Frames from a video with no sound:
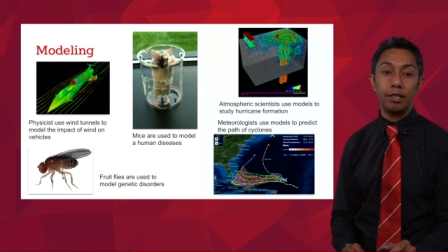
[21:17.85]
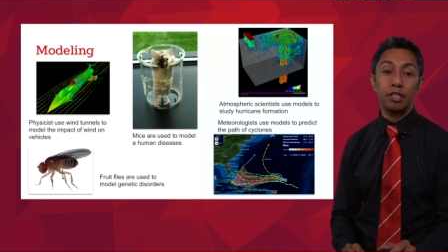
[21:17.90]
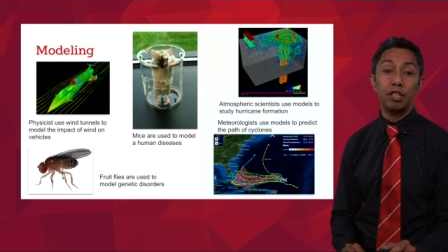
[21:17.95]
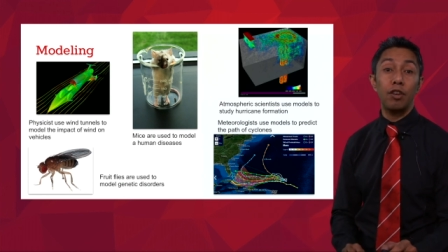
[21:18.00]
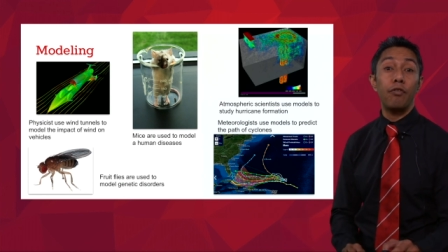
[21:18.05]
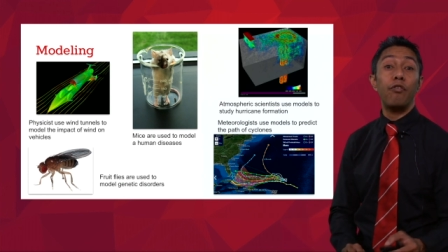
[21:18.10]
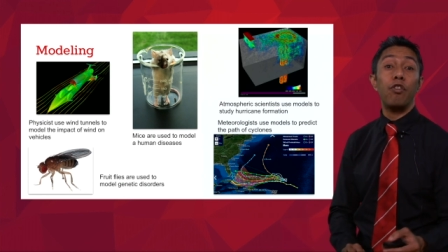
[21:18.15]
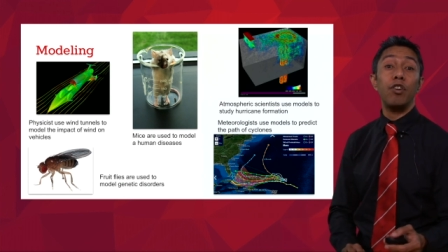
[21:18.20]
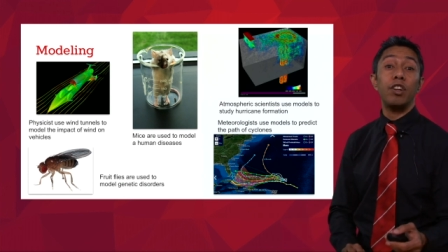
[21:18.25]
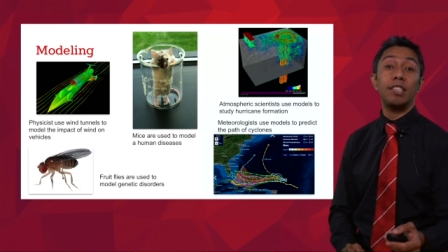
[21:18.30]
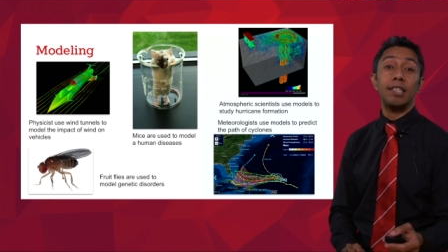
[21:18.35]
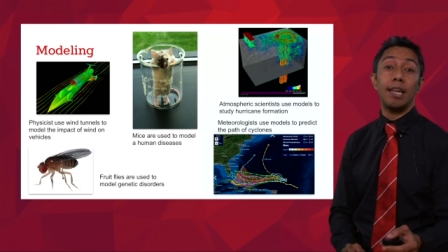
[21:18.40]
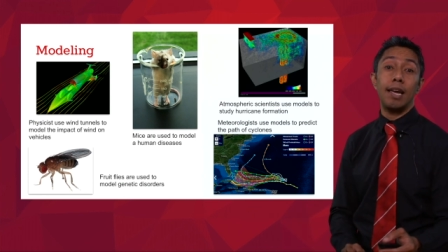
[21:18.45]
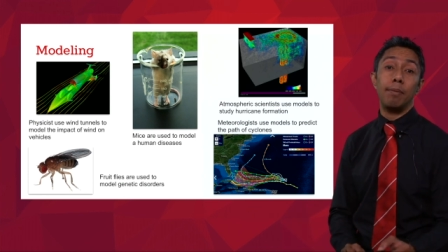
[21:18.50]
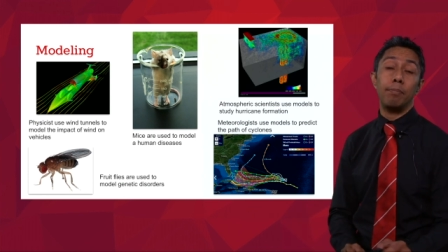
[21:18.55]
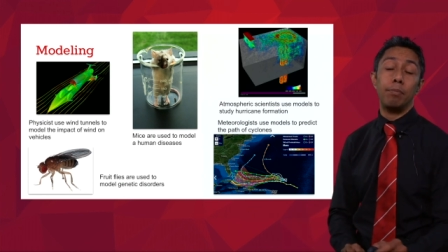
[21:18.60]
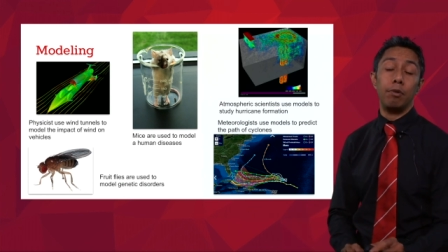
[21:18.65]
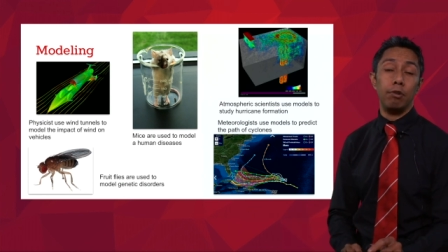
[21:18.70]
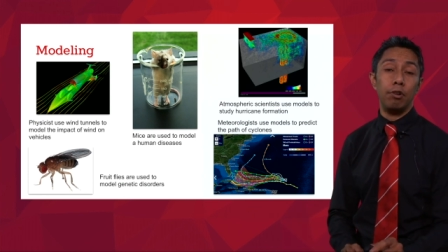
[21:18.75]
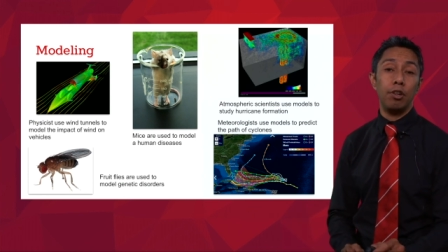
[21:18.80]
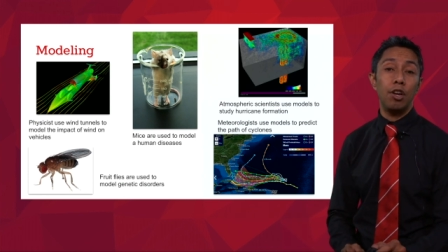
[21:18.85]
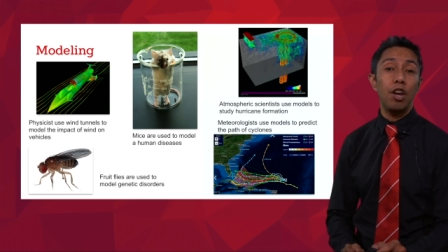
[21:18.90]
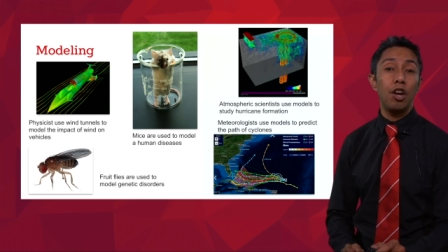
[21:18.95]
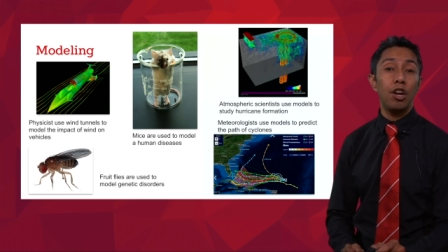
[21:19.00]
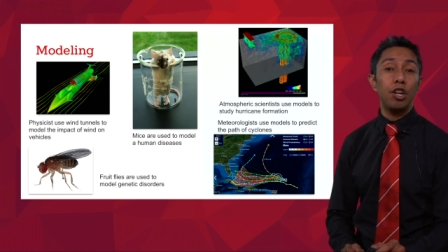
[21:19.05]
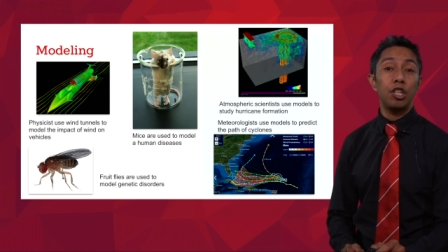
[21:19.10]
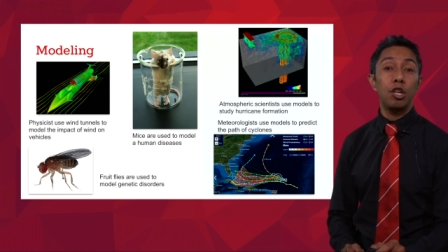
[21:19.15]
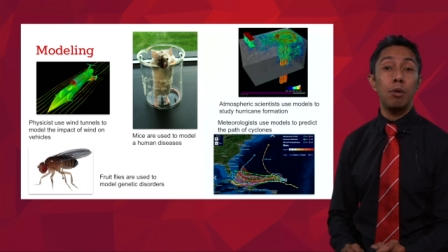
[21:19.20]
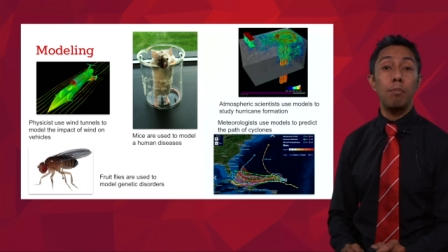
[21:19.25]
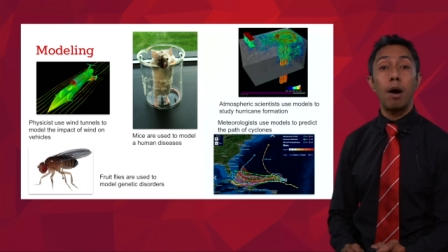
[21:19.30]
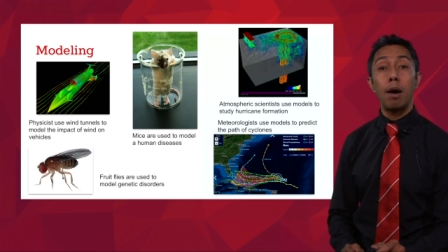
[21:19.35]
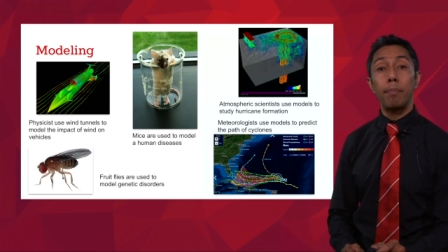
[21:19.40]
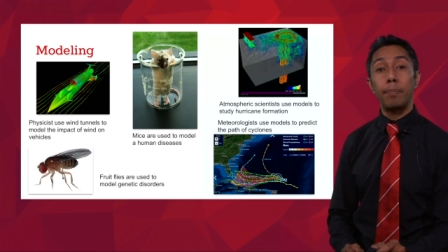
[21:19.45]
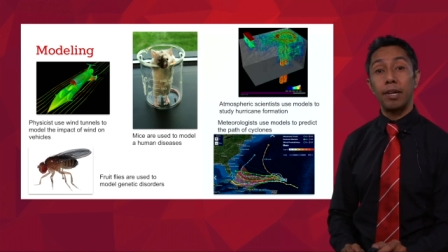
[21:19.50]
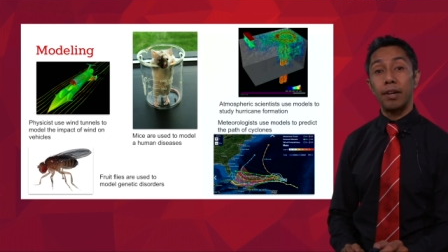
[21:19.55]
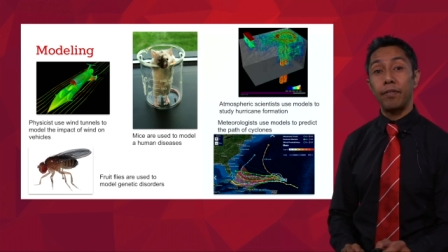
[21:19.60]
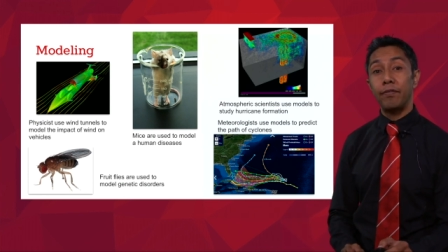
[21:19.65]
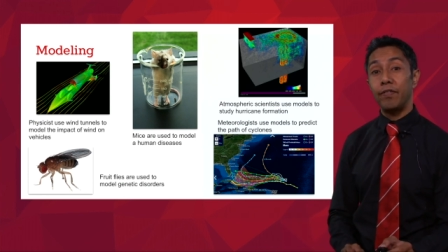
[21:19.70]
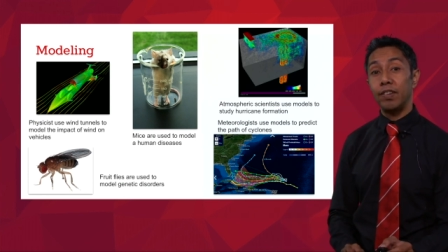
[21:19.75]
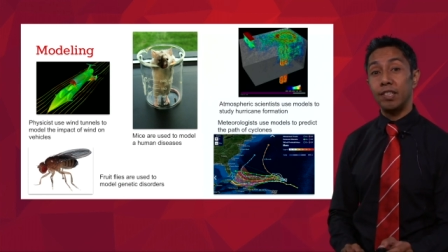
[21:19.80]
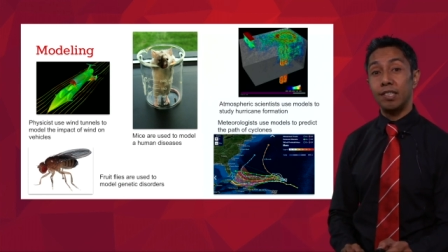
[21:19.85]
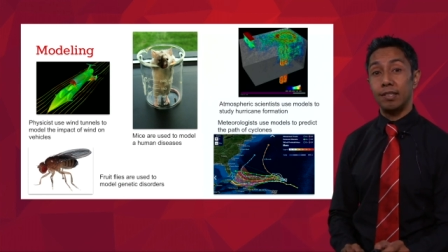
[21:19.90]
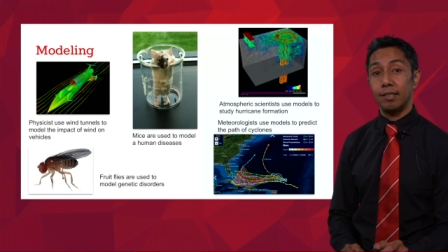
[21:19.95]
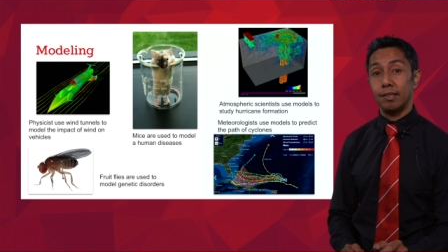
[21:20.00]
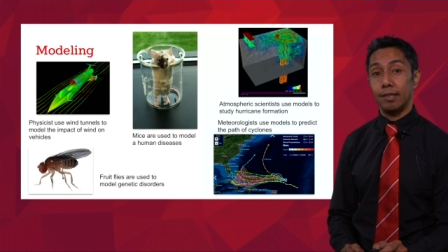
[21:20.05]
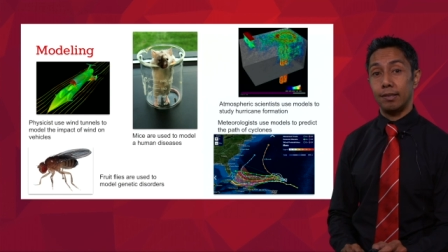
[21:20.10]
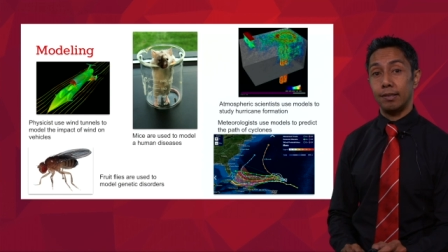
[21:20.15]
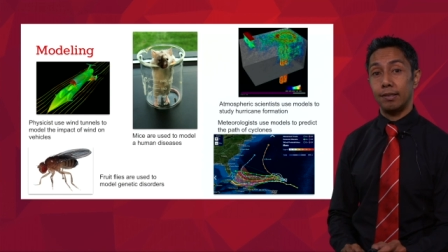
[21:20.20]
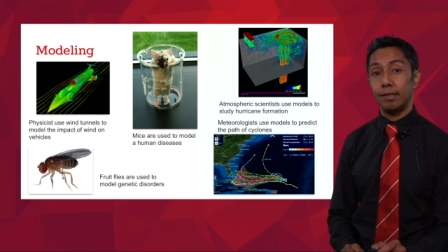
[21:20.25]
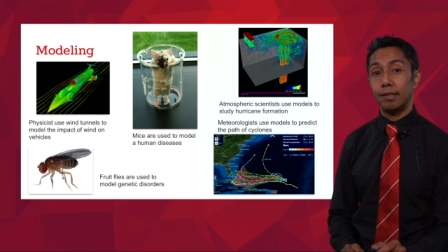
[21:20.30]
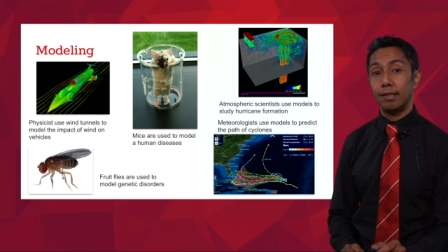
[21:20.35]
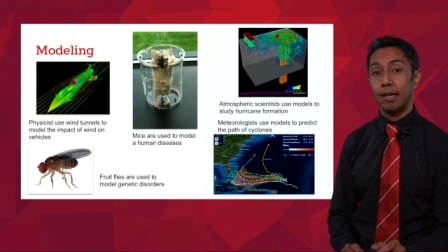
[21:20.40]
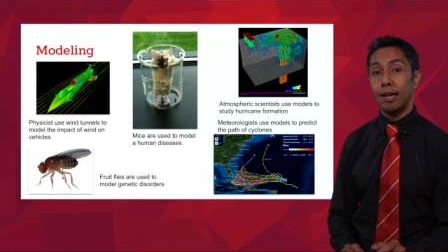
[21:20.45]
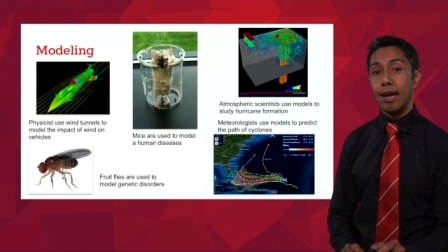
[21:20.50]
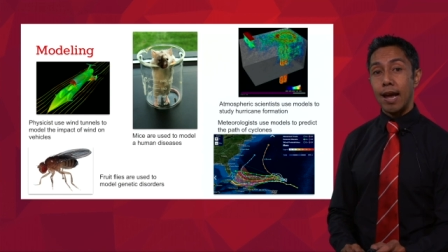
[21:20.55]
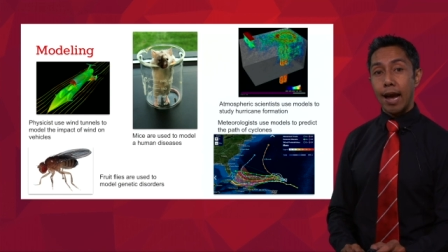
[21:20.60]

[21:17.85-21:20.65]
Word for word: So, for example, you might be a physicist,